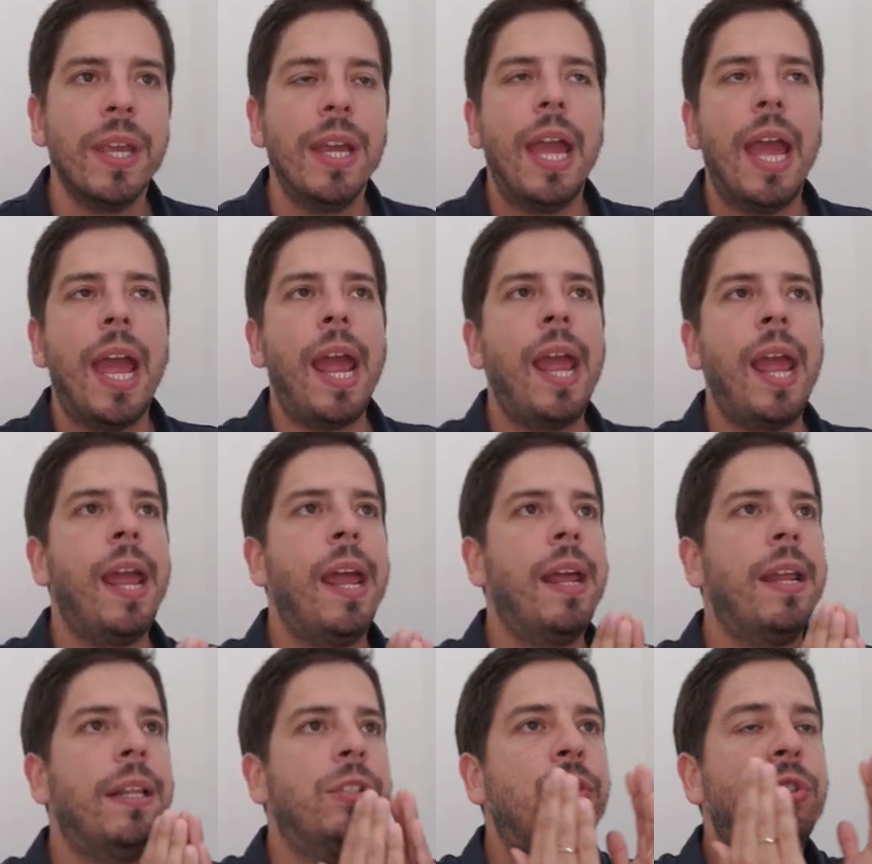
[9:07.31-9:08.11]

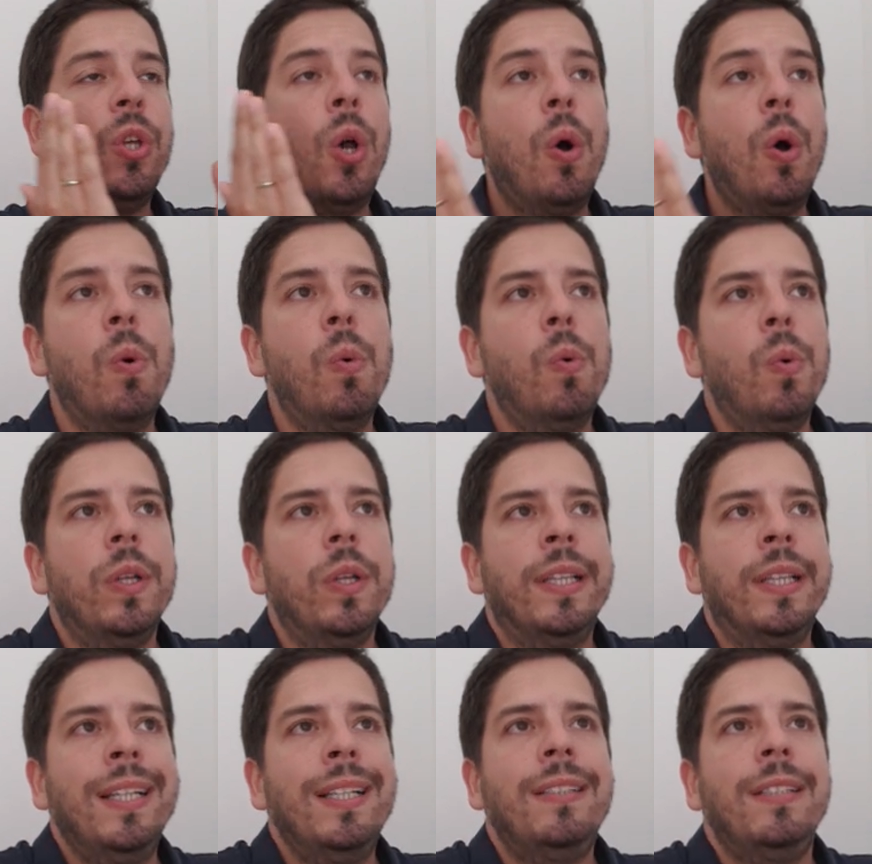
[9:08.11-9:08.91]
And so
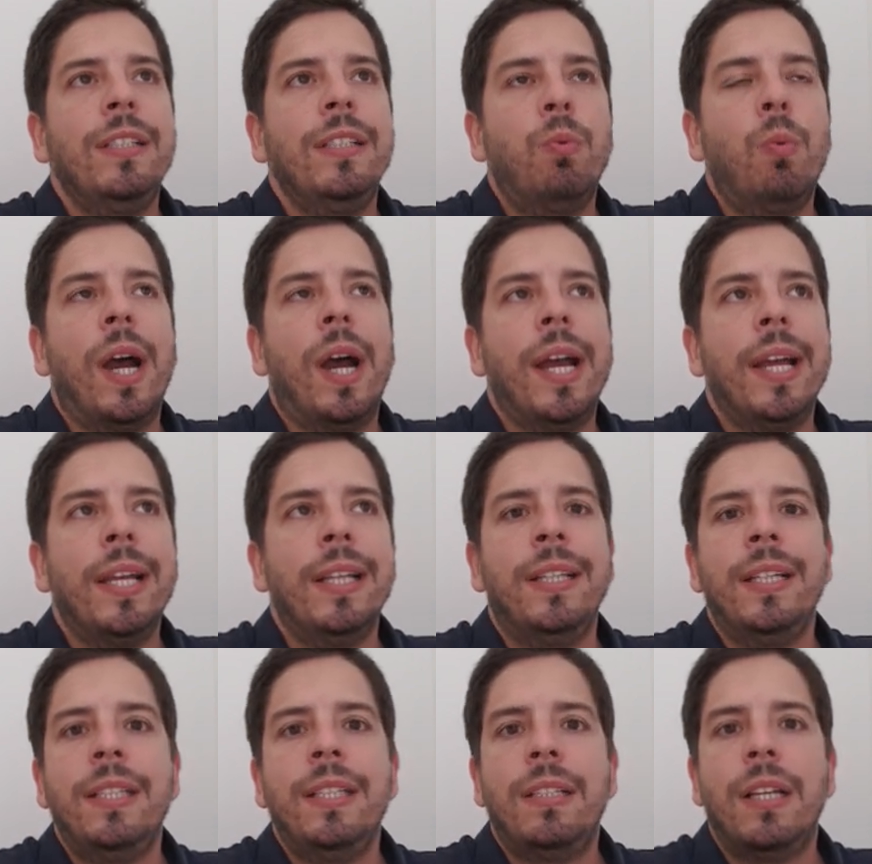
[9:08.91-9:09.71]
this is why
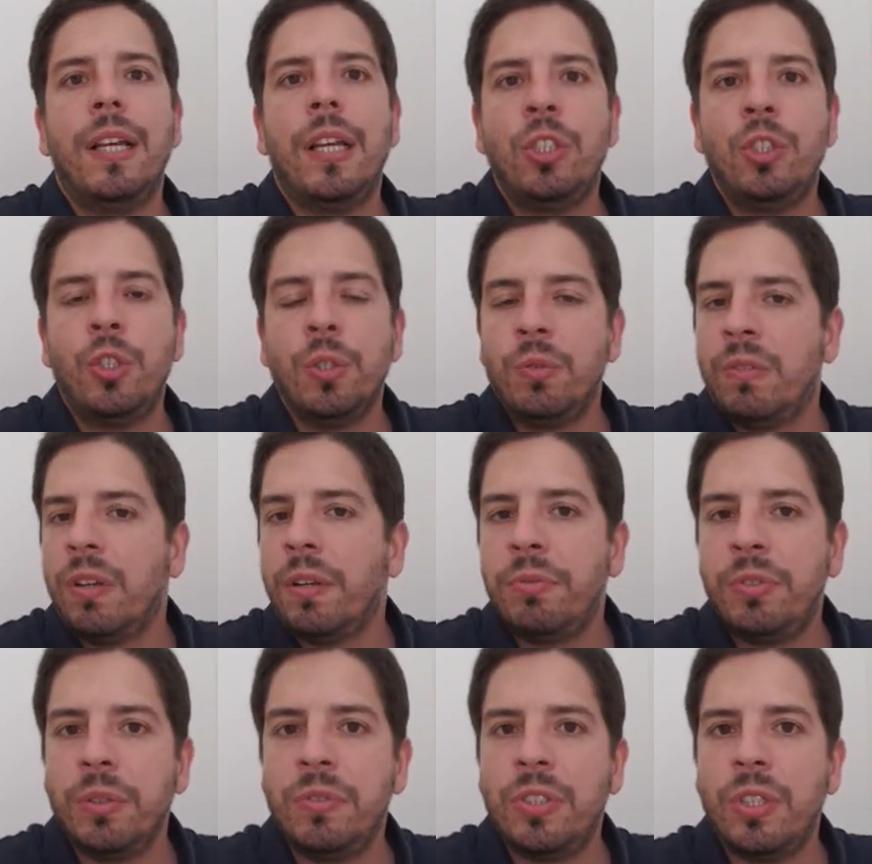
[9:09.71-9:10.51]
this
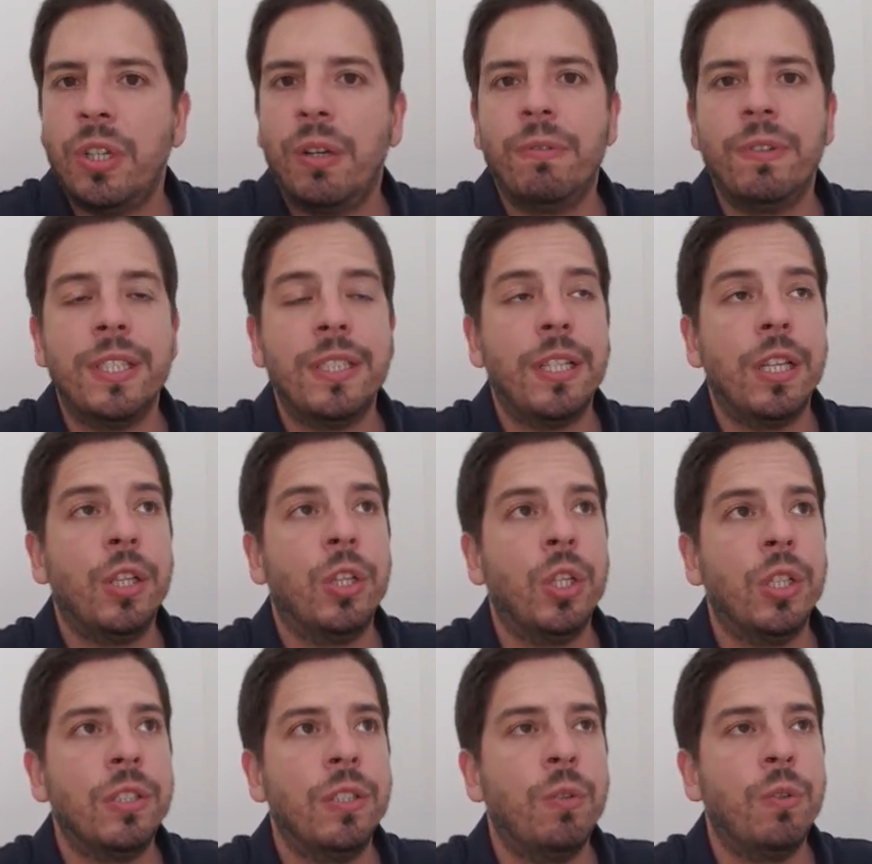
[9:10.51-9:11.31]
subscription service
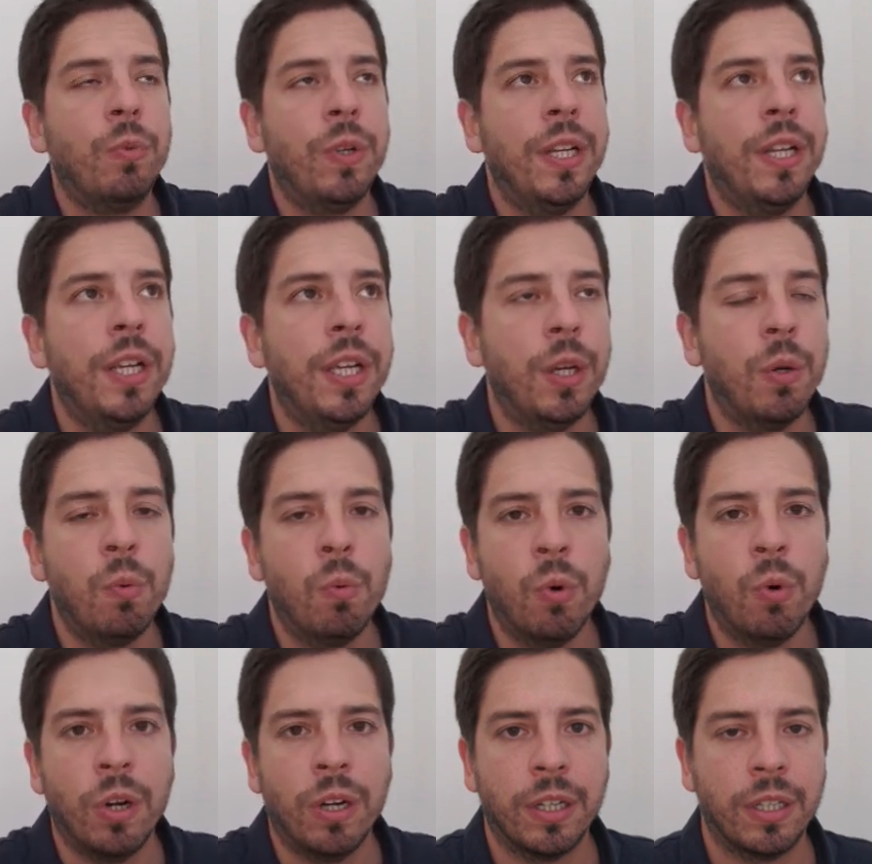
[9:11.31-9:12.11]
doesn't really
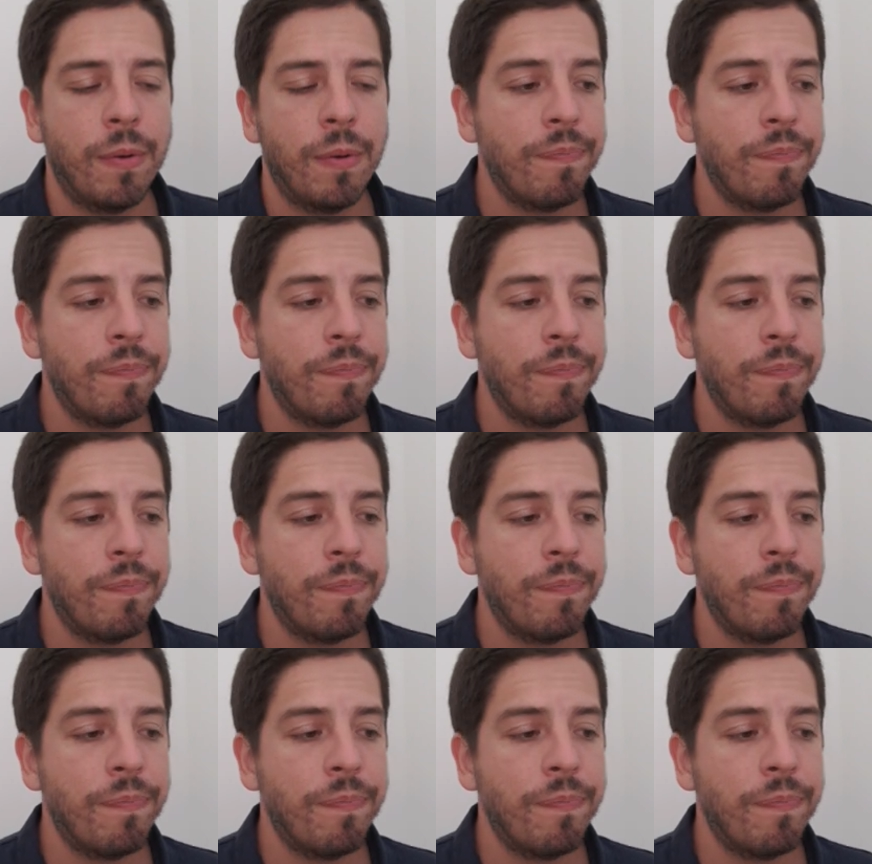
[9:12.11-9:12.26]
work.